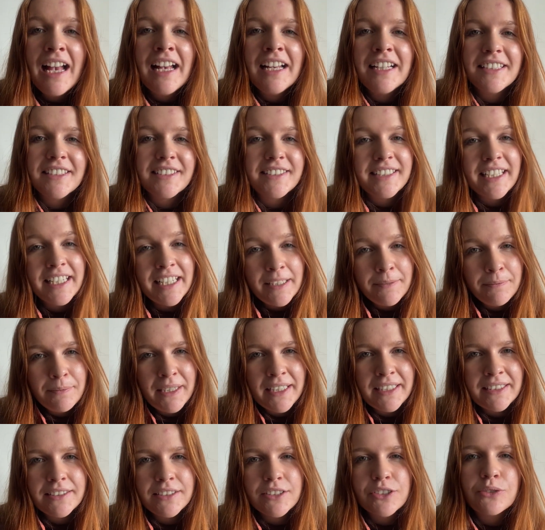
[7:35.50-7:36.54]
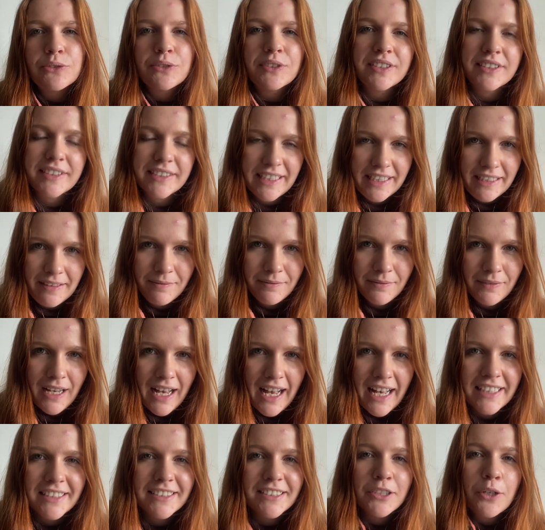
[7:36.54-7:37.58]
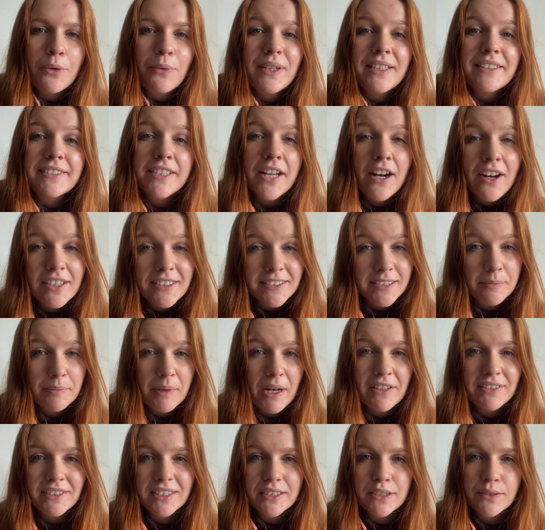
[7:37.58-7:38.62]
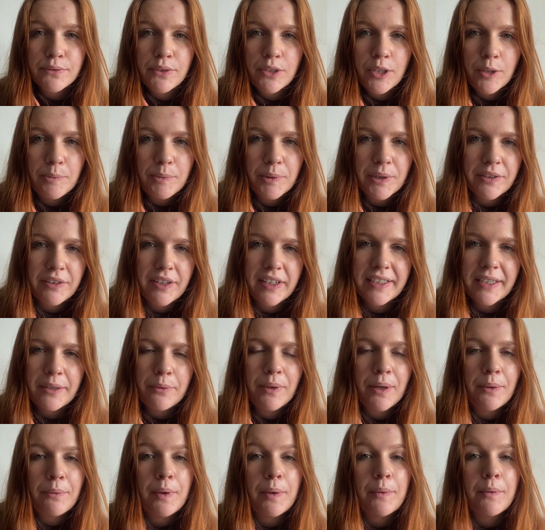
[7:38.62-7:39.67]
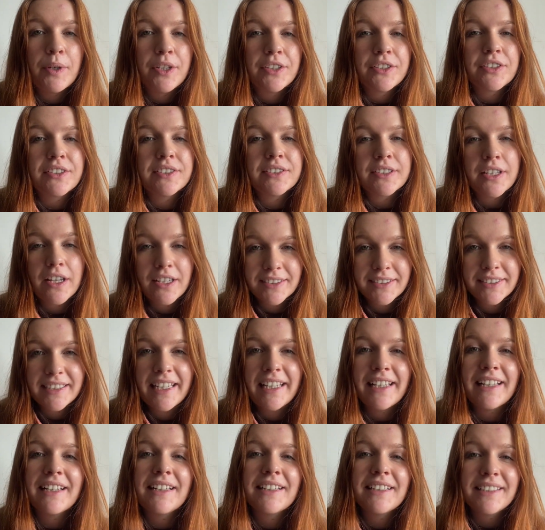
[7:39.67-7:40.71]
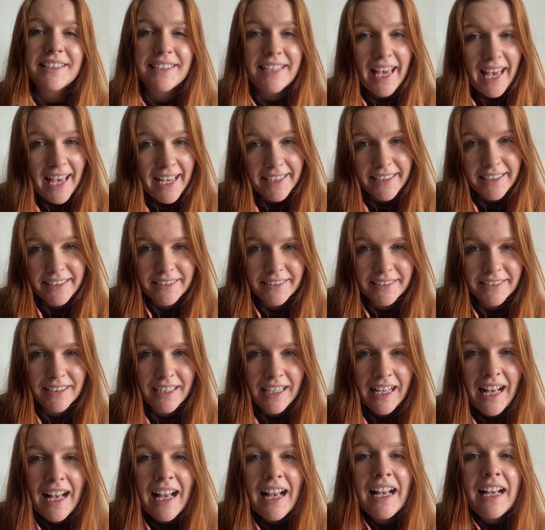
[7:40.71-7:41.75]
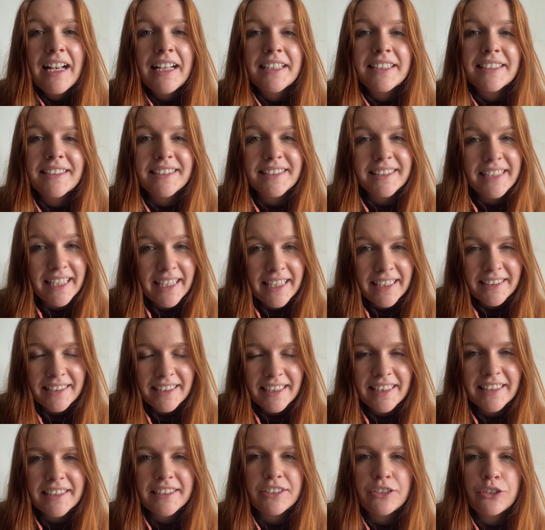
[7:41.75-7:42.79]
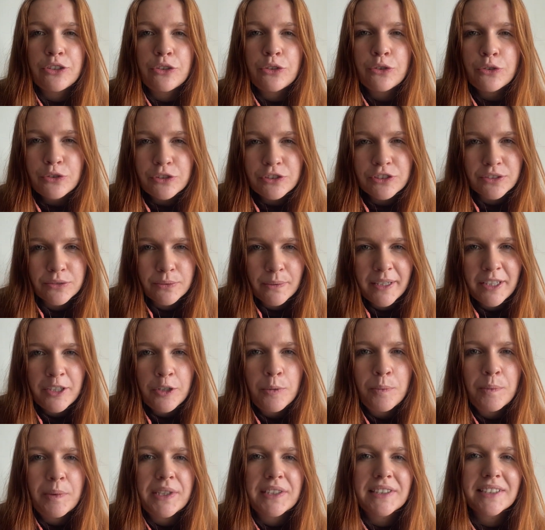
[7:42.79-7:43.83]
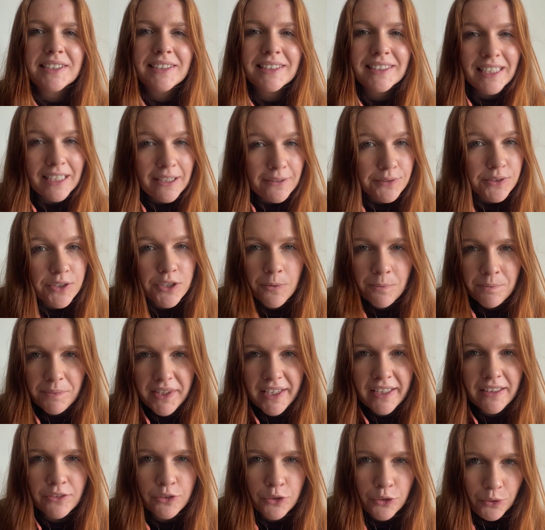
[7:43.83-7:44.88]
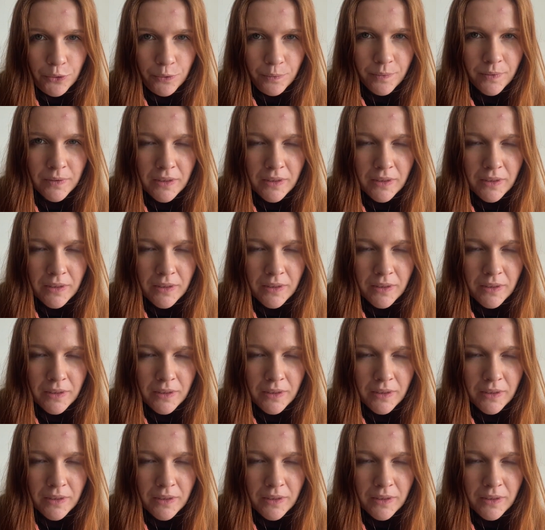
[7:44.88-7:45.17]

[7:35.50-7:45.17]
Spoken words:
Zien means to see. And so we talked about this verb already when we were discussing kijken. Zien is used when you perceive something new.